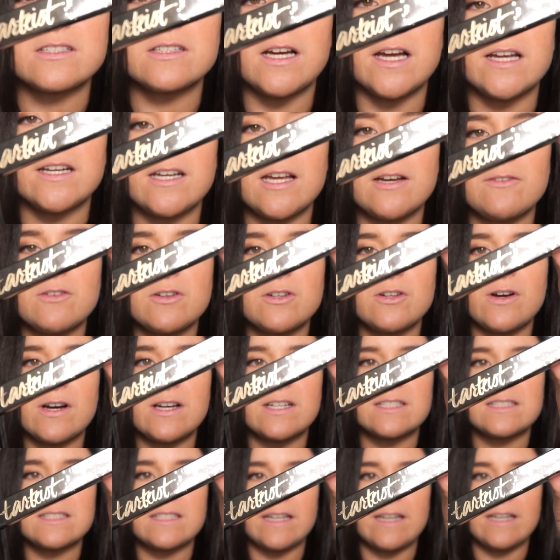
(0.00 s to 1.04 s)
I never know how
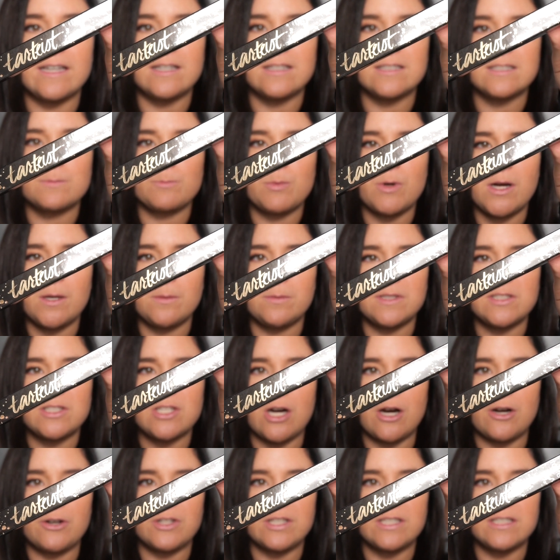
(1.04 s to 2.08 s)
to say it. It's probably
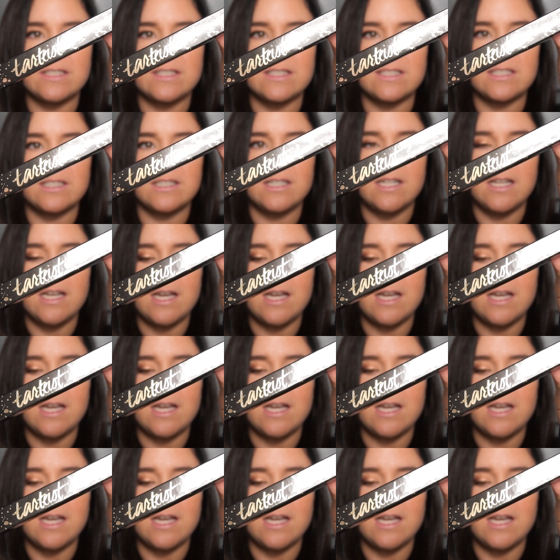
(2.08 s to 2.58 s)
Tartist.